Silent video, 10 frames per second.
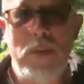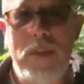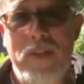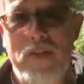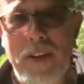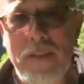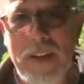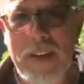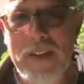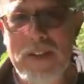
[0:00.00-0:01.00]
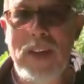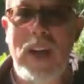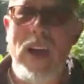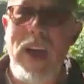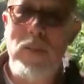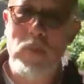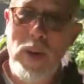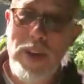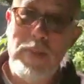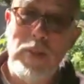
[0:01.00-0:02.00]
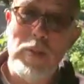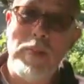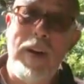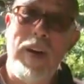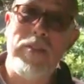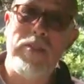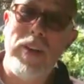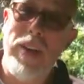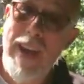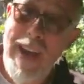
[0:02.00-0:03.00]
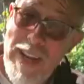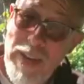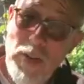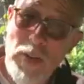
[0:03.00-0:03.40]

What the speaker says: where the traffic is and where you put the paths in your